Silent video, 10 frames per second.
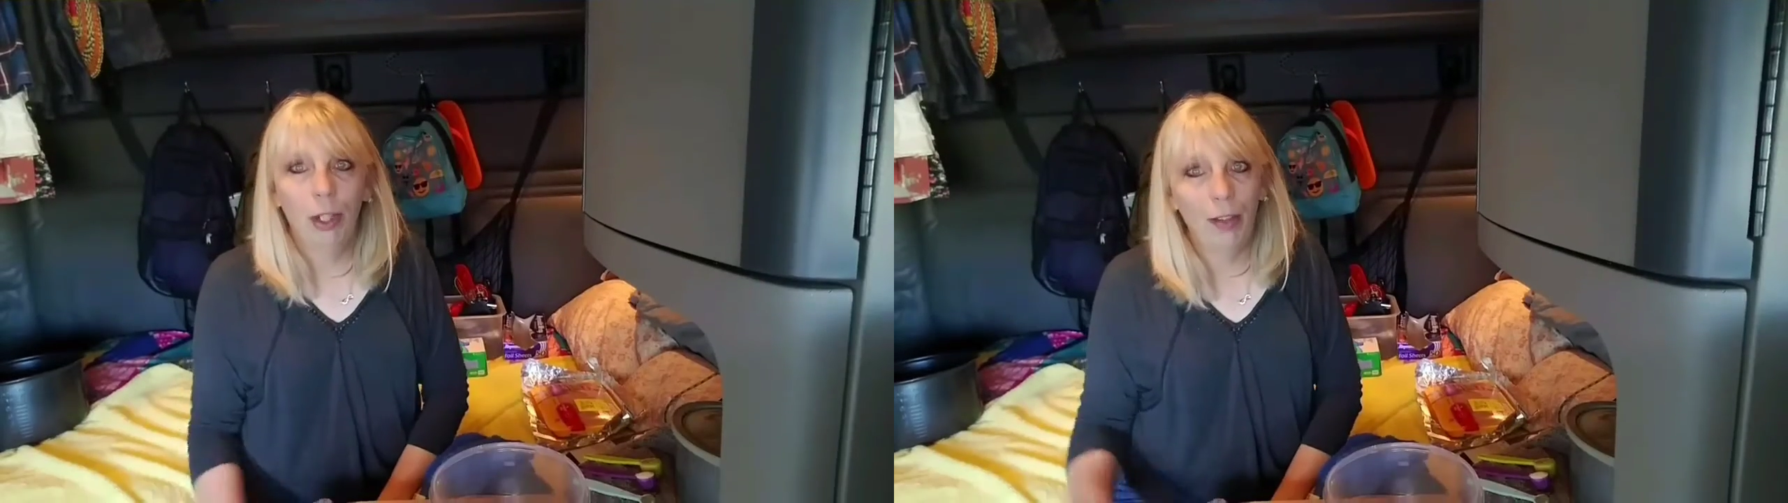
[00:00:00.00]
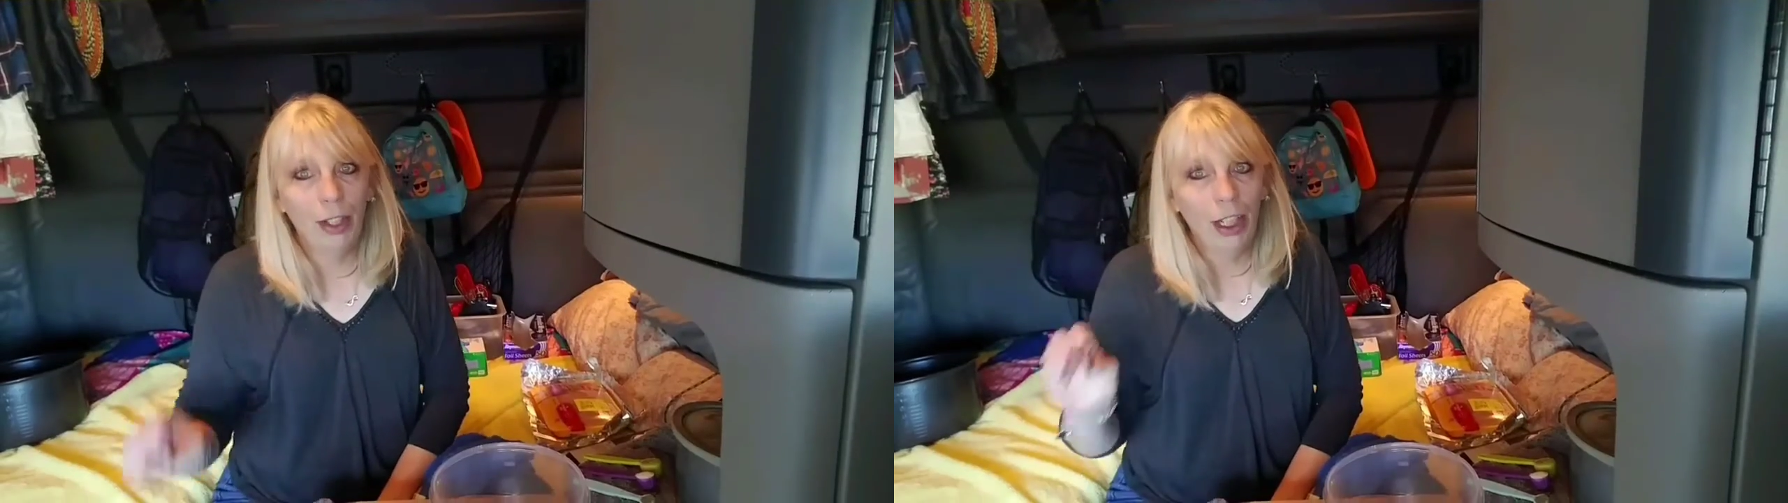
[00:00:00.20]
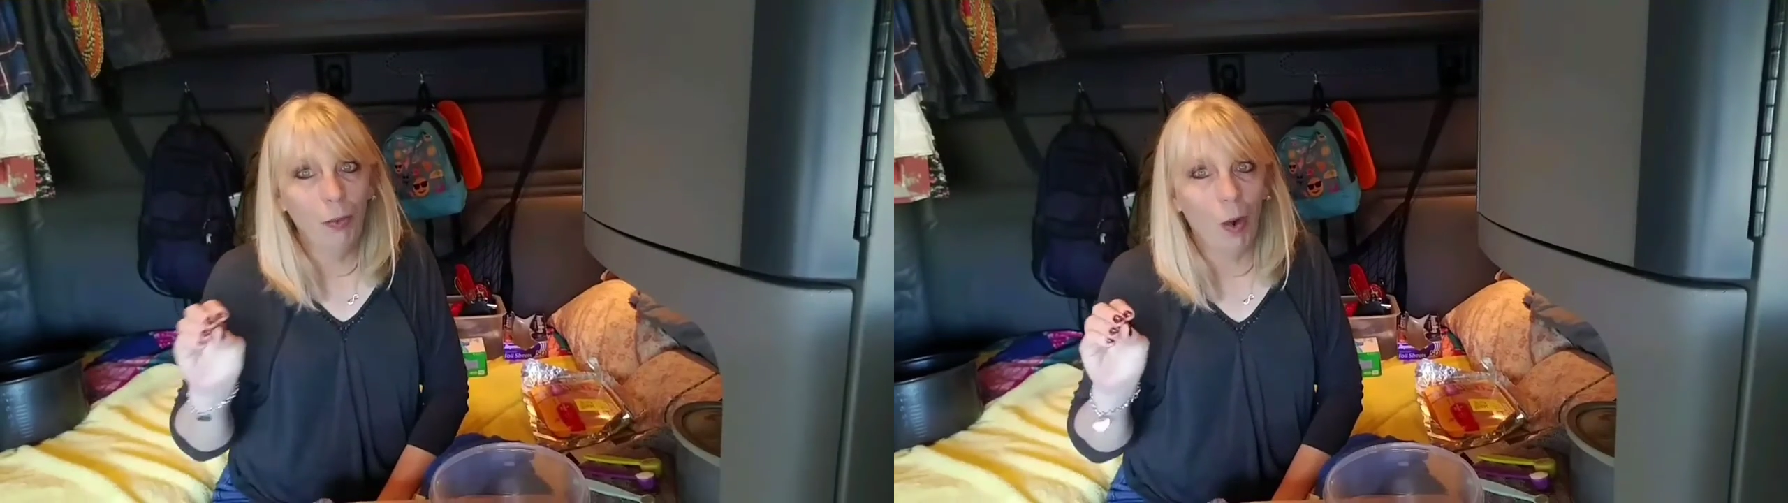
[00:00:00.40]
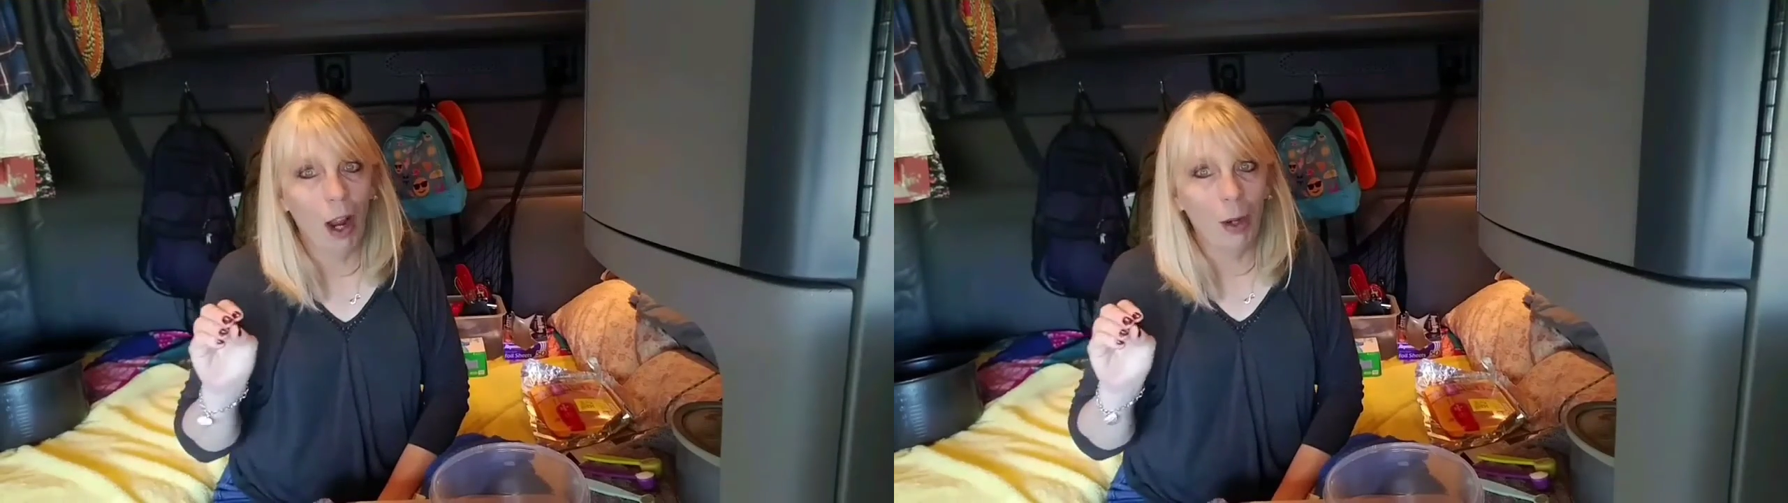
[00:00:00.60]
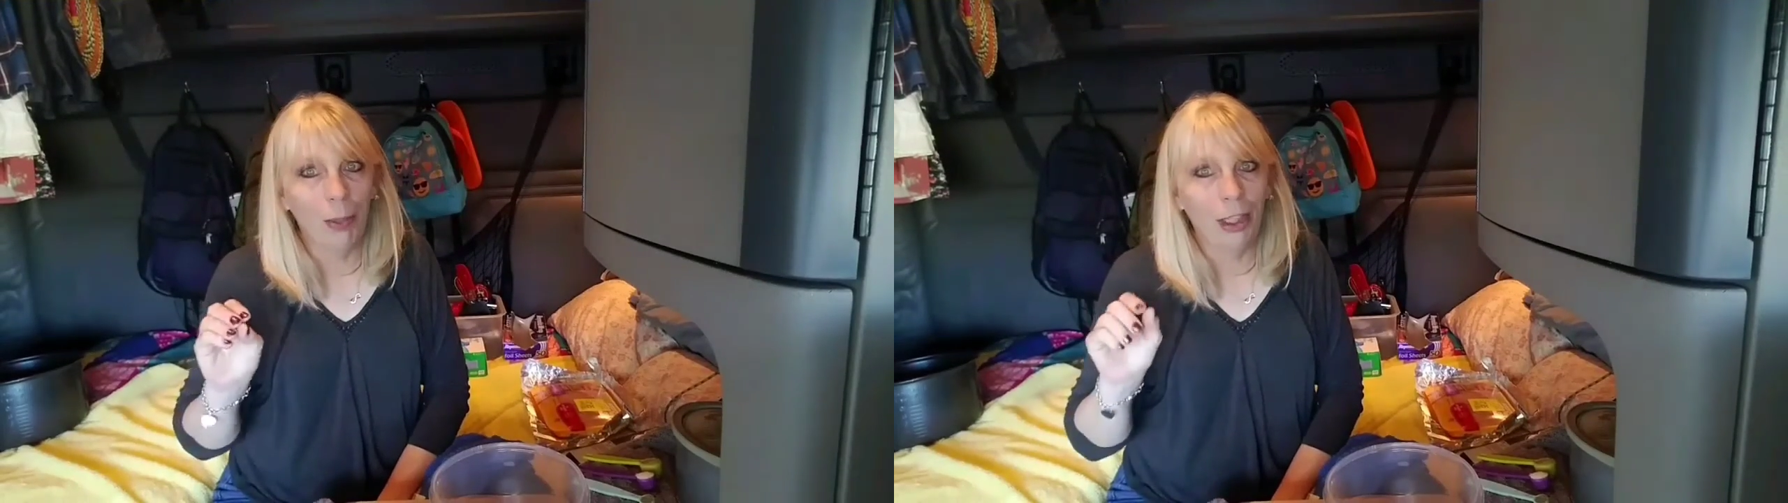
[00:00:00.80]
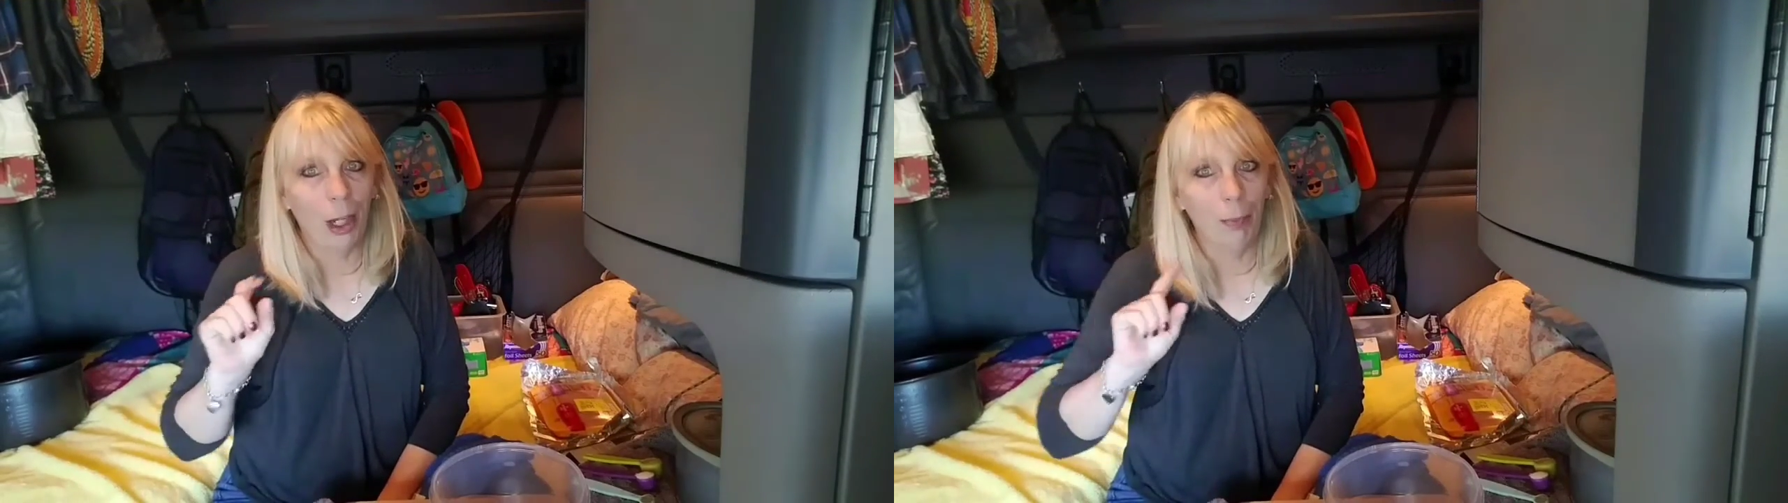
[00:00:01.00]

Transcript: We haven't hit Wyoming